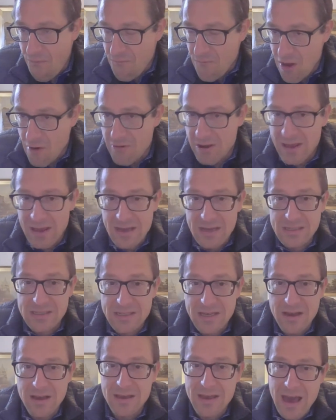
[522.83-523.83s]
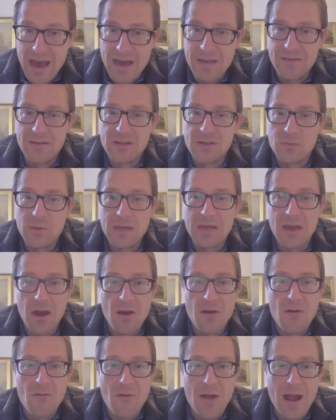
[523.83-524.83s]
very easy again, as we
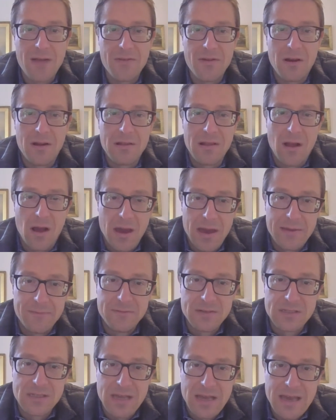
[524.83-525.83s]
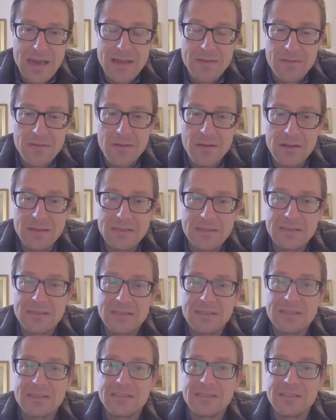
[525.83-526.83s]
go around our lives in
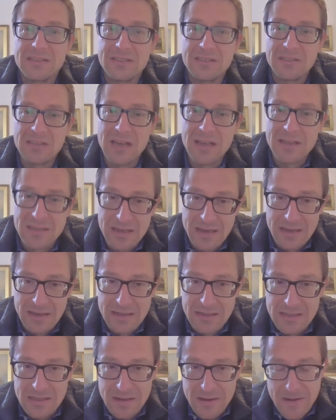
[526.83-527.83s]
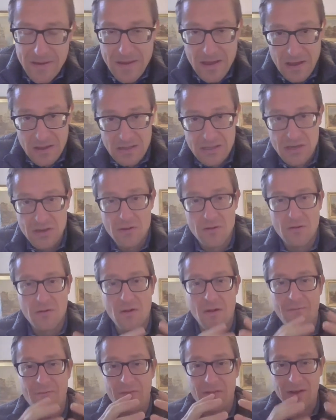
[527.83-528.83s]
cities,
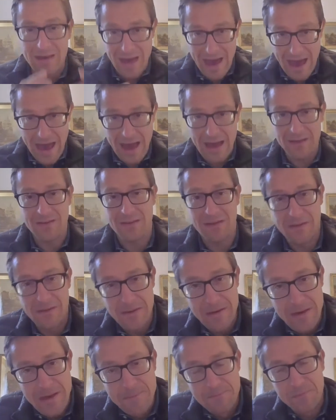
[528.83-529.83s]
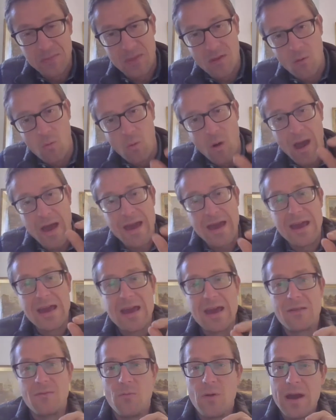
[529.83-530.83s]
to forget the way
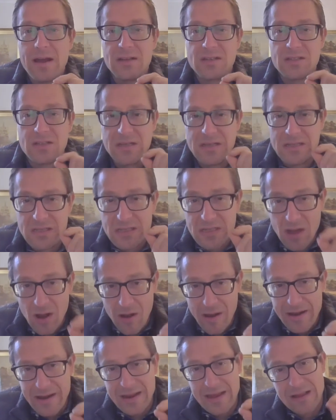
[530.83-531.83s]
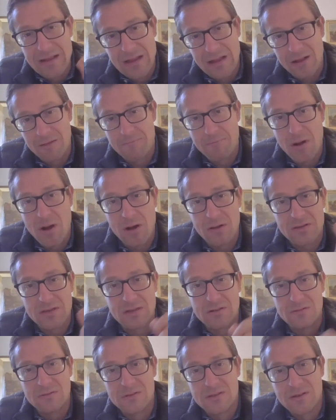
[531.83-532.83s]
in which these tiny little
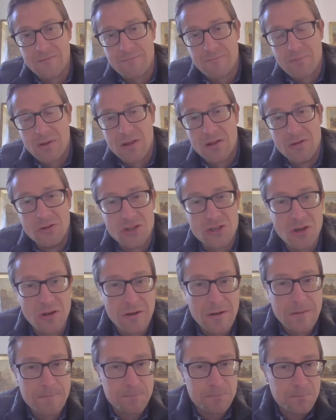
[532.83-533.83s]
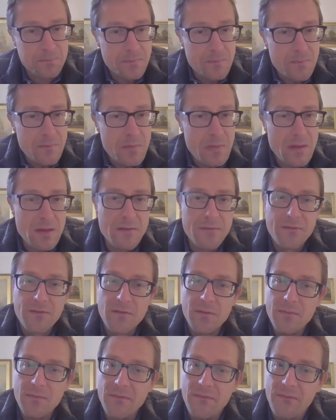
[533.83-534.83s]
particles of pollution
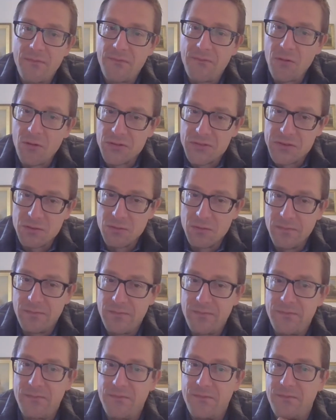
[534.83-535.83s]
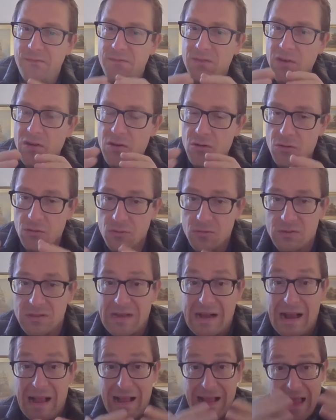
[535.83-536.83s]
from fossil fuels
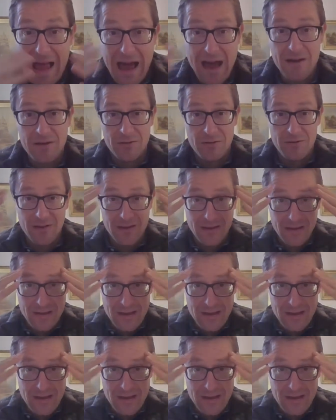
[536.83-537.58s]
cloud